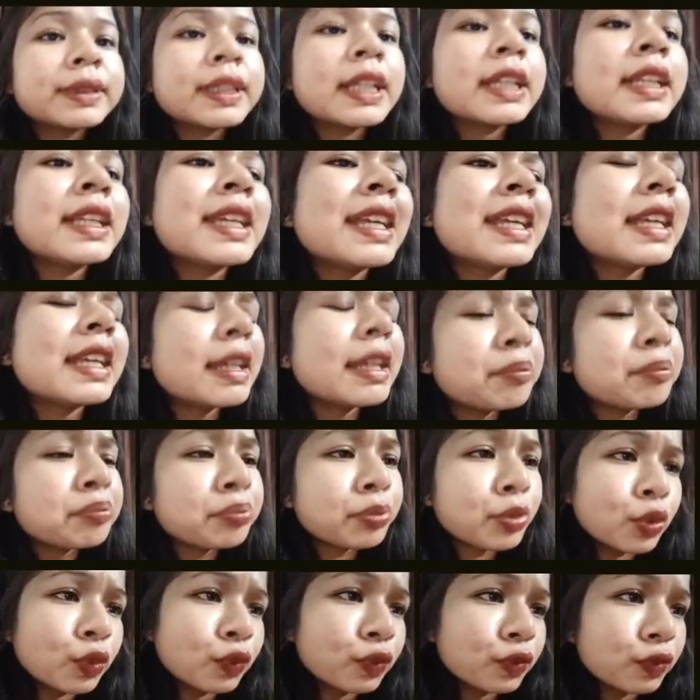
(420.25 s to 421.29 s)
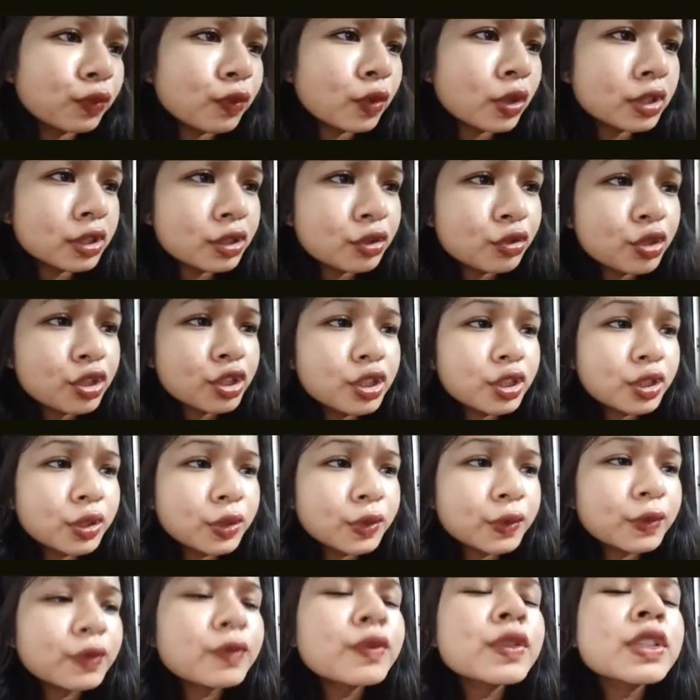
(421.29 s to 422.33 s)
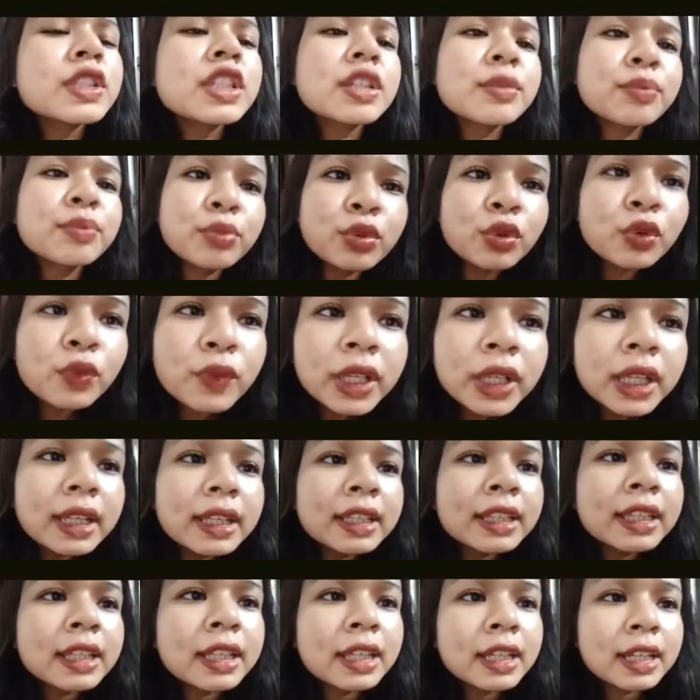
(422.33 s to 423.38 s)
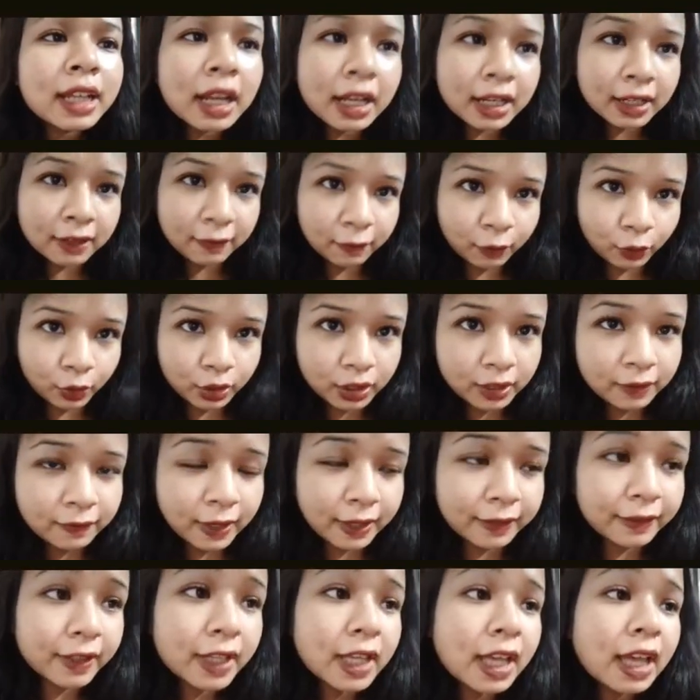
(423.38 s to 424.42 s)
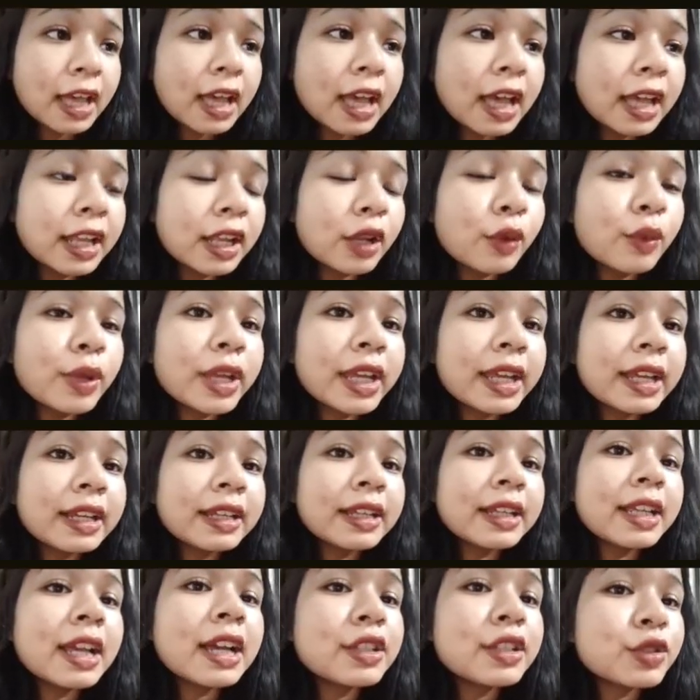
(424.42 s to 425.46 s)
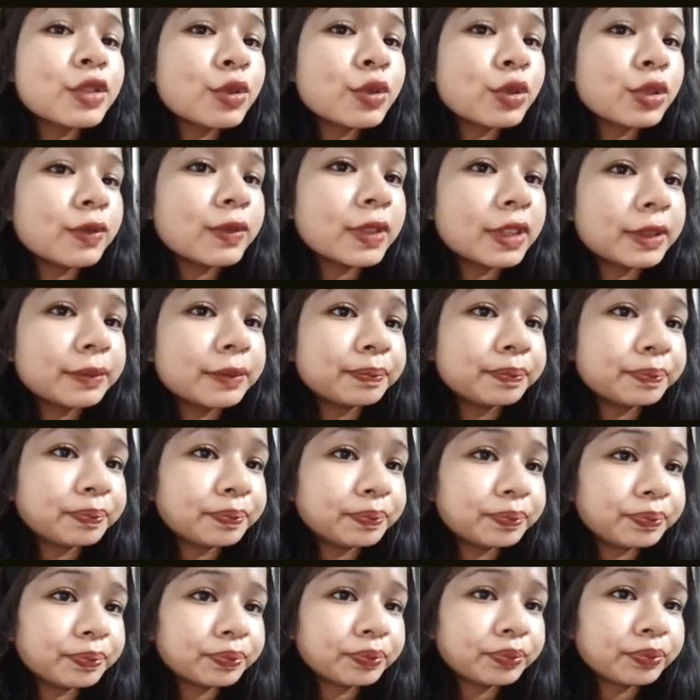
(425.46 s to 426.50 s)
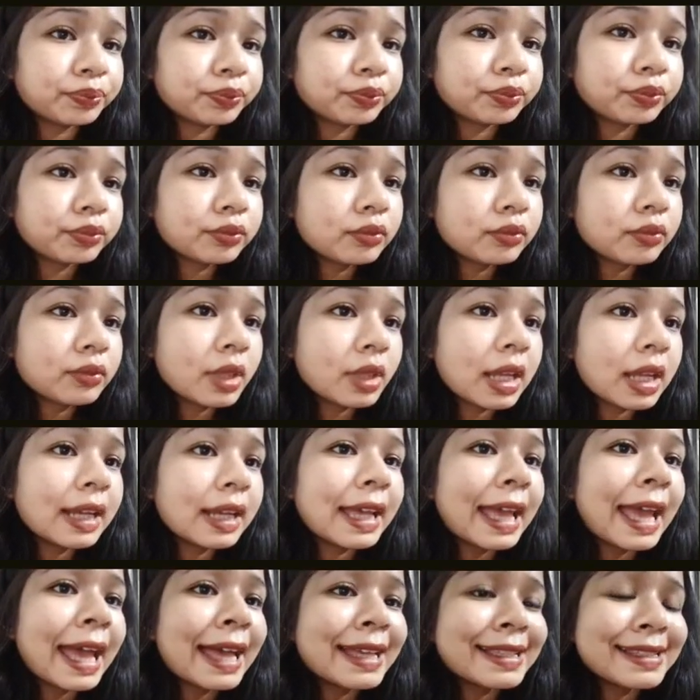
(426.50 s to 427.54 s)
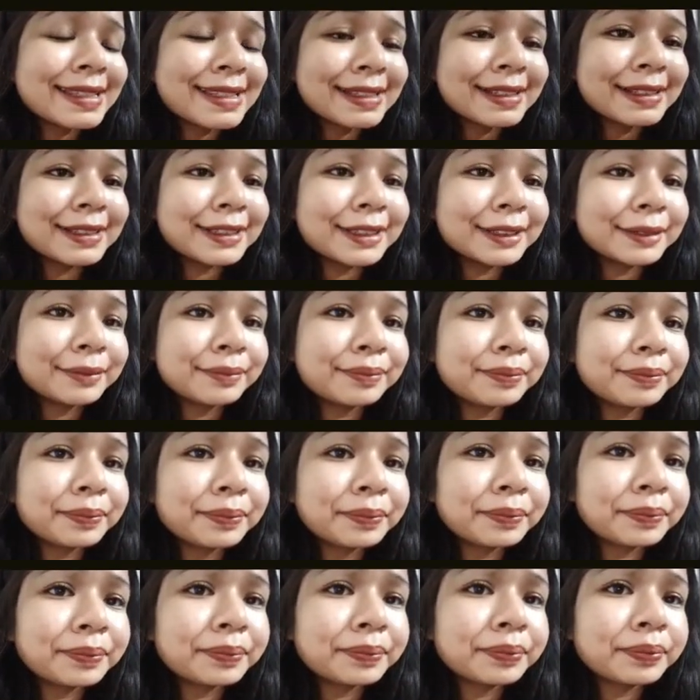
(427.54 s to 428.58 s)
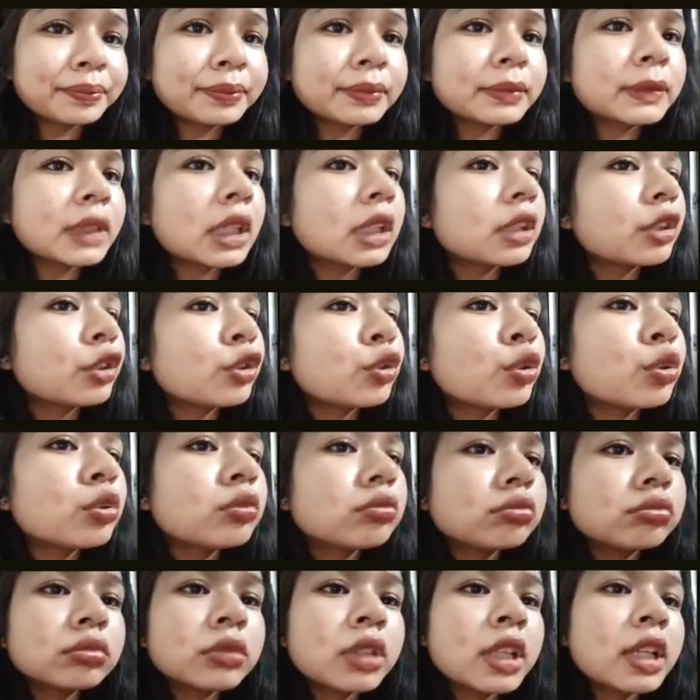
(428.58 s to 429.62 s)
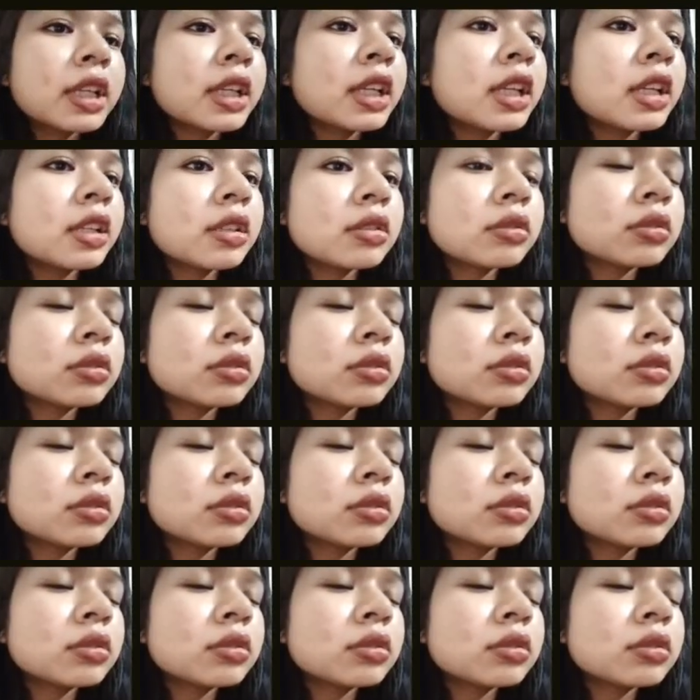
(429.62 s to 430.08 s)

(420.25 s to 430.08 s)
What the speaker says: it had improved. War situation in Europe was improving in the year 1945. Now, India's goodwill, as they needed